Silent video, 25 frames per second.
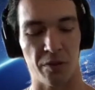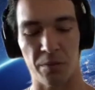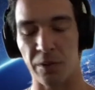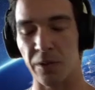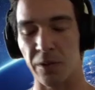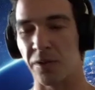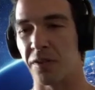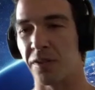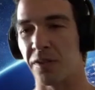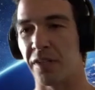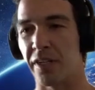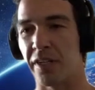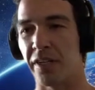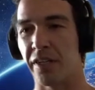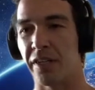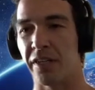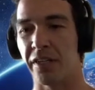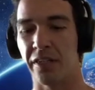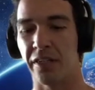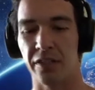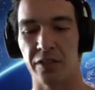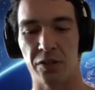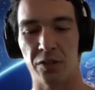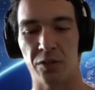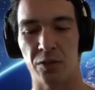of
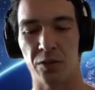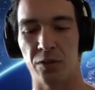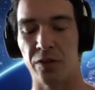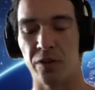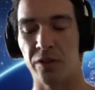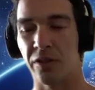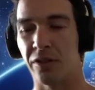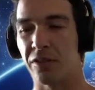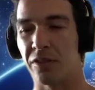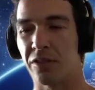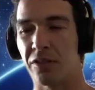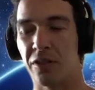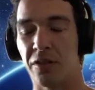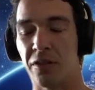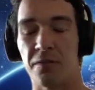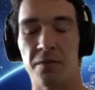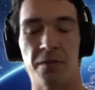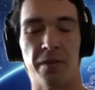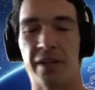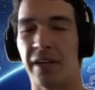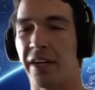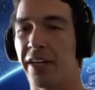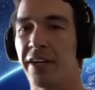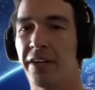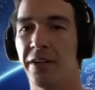personality disorder and
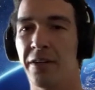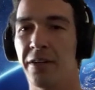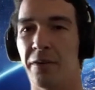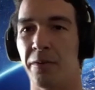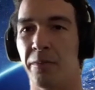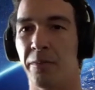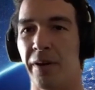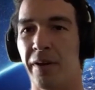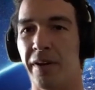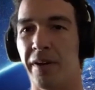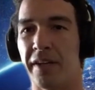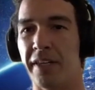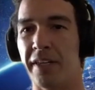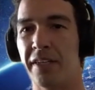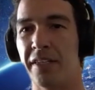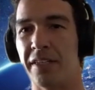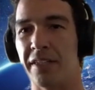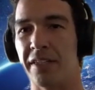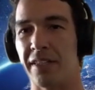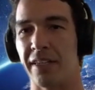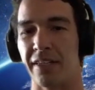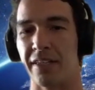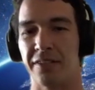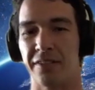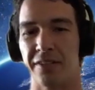stuff. Like I didn't know about any
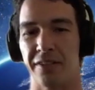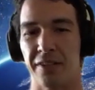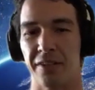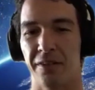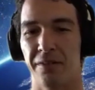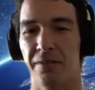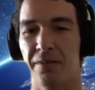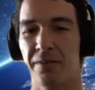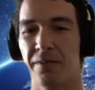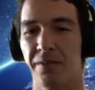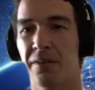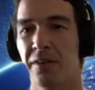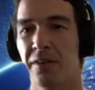of that stuff.